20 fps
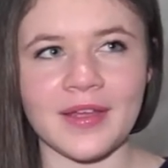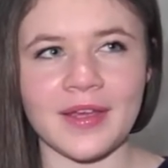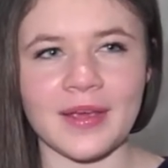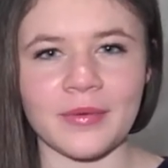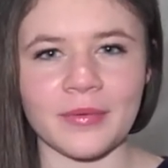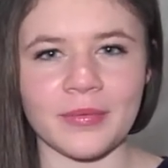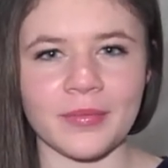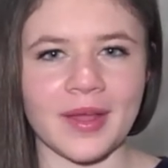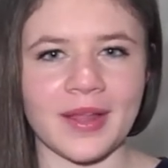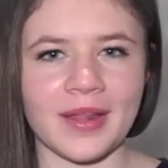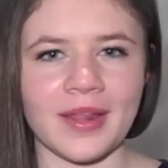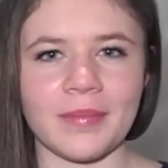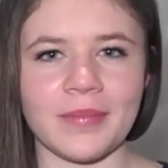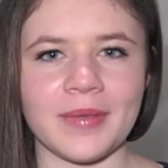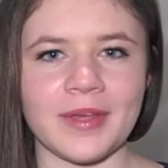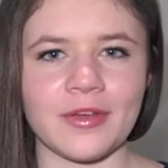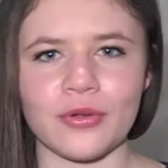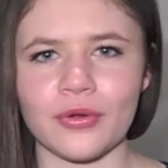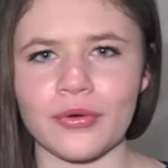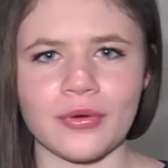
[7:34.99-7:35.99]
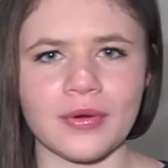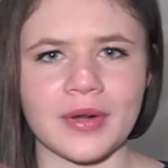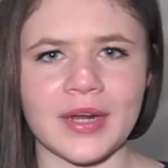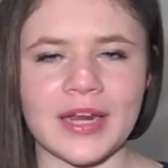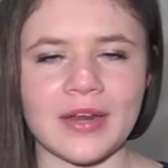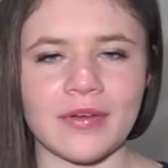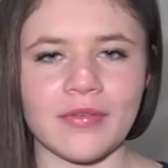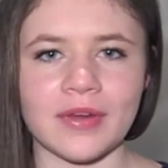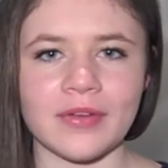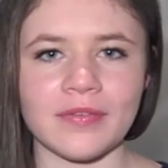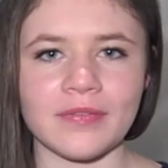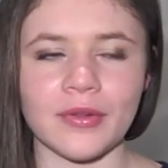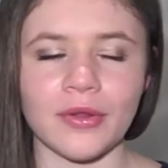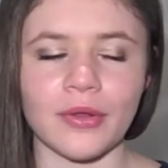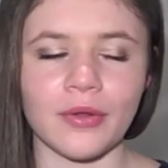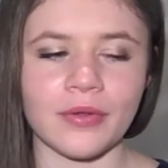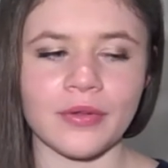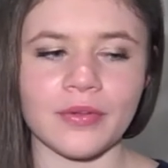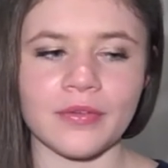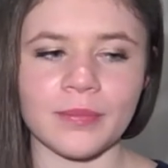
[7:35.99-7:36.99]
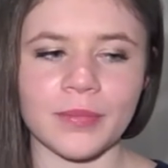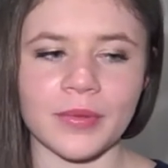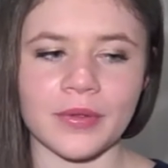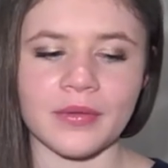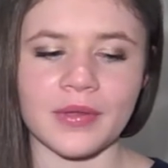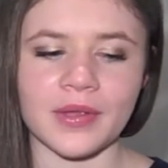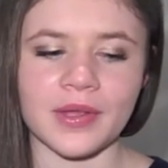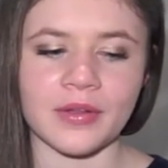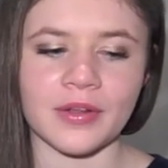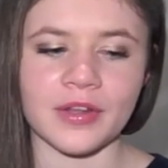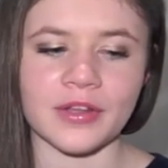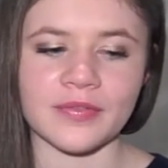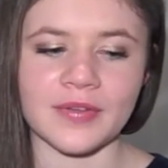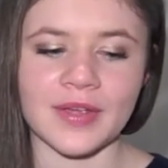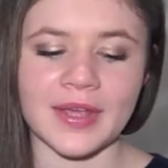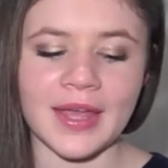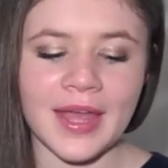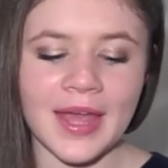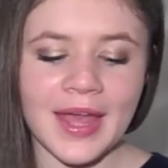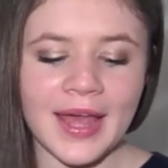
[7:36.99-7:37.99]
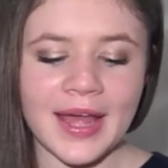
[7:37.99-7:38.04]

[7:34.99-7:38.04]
it was my like big career-y vlog, beauty college thing,